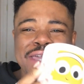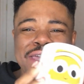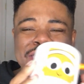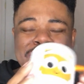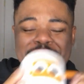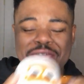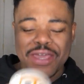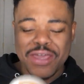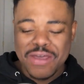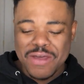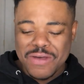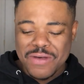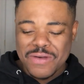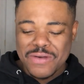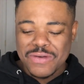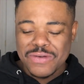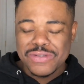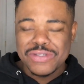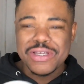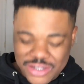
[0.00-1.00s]

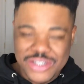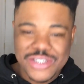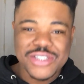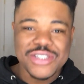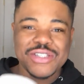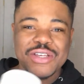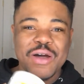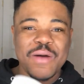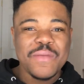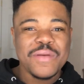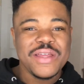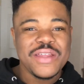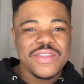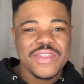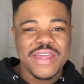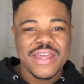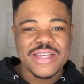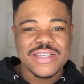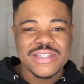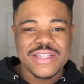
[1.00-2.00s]
cute. There's so many
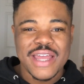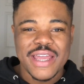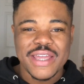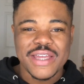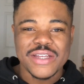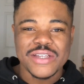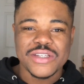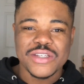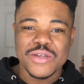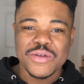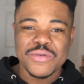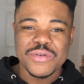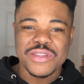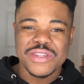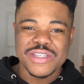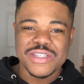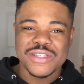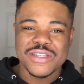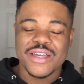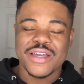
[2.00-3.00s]
things that I can do with
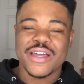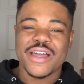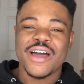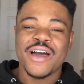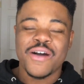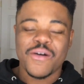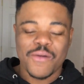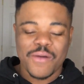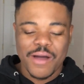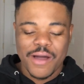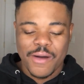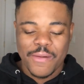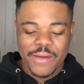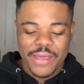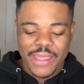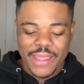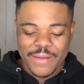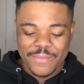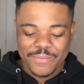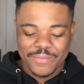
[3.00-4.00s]
this look. Oh,
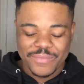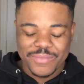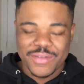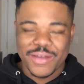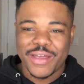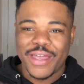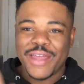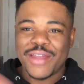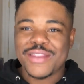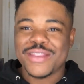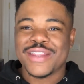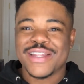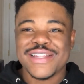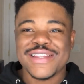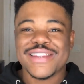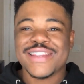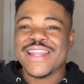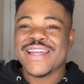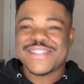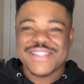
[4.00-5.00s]
okay.
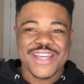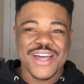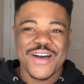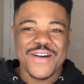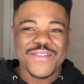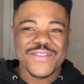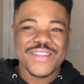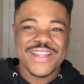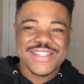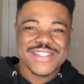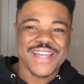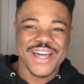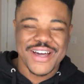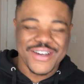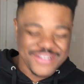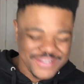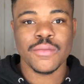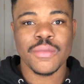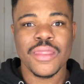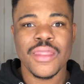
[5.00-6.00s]
Let's
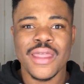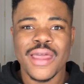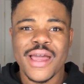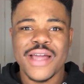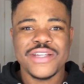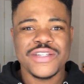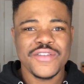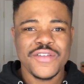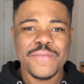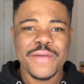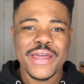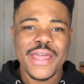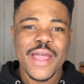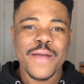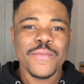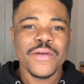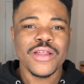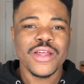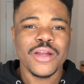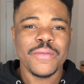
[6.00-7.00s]
go. I shifted my
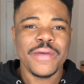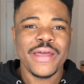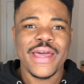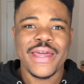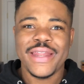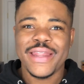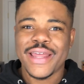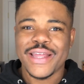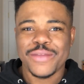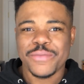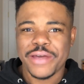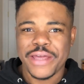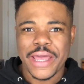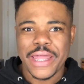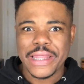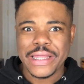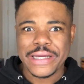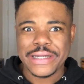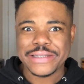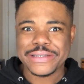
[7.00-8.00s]
camera a little bit. I didn't like the way I
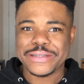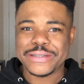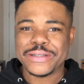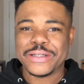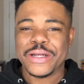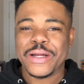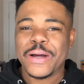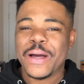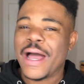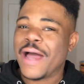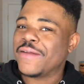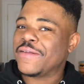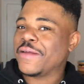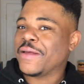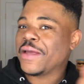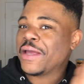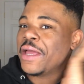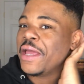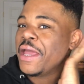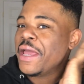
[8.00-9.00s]
looked. You know, I
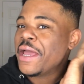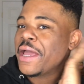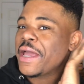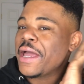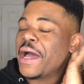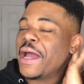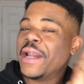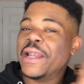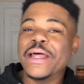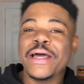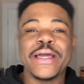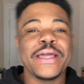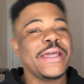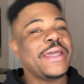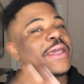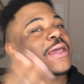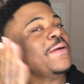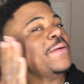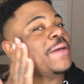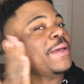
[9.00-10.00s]
gotta look
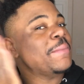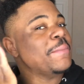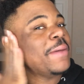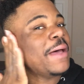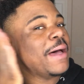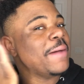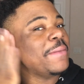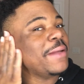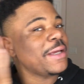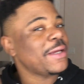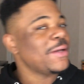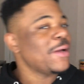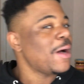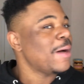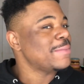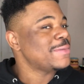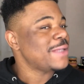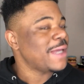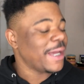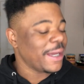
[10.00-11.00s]
cute in public, you know
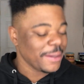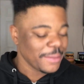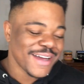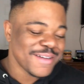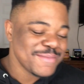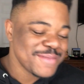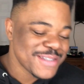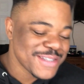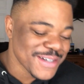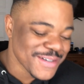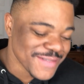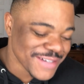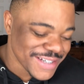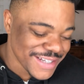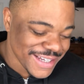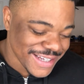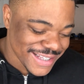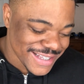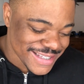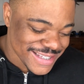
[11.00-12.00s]
what I'm saying? I'm so
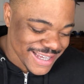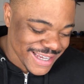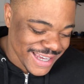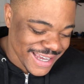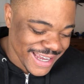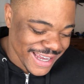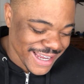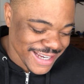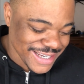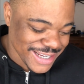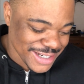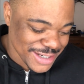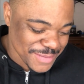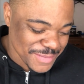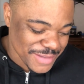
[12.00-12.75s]
ridiculous. I can't handle